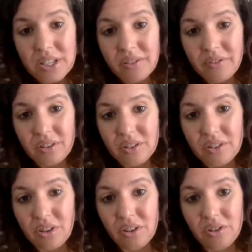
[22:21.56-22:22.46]
different
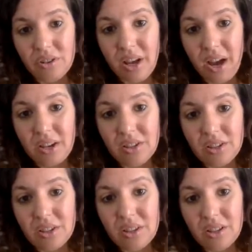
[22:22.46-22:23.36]
security
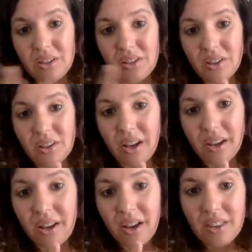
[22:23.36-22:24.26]
agencies. So,
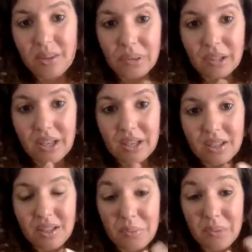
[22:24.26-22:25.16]
like the
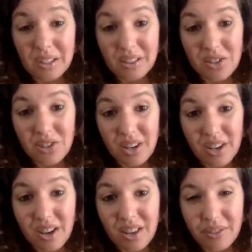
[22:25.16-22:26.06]
police, the
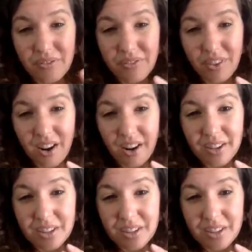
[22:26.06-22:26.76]
military, the fire